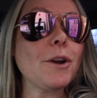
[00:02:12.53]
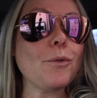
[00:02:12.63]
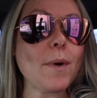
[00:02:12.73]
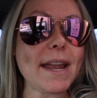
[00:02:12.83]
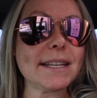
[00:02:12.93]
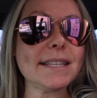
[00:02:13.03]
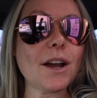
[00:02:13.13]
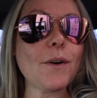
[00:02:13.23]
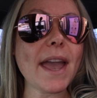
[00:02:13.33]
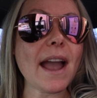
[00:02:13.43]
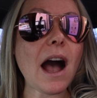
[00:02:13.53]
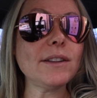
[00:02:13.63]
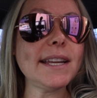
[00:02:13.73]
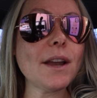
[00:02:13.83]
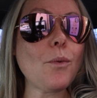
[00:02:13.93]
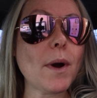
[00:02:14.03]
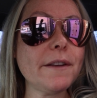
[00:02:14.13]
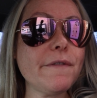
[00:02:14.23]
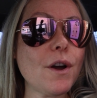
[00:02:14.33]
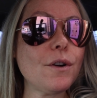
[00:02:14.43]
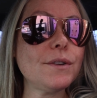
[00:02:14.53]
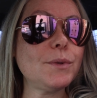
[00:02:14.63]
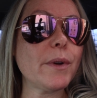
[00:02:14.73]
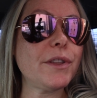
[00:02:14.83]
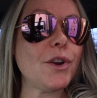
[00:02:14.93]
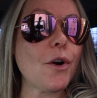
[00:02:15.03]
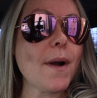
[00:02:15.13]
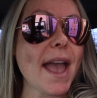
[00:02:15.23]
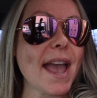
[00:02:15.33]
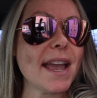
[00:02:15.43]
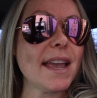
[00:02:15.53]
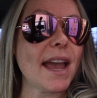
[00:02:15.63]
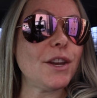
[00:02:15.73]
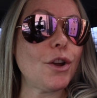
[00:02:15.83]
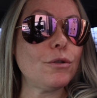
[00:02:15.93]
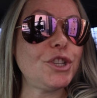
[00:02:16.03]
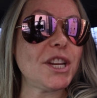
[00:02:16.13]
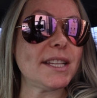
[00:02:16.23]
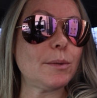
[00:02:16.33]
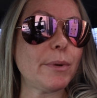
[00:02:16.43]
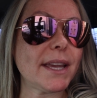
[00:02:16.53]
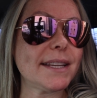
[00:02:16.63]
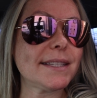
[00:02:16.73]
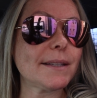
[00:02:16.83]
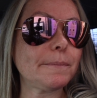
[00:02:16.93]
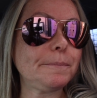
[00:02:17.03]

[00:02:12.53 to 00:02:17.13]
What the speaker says: Great. Okay, I'll take one of those with no egg and no cheese, please.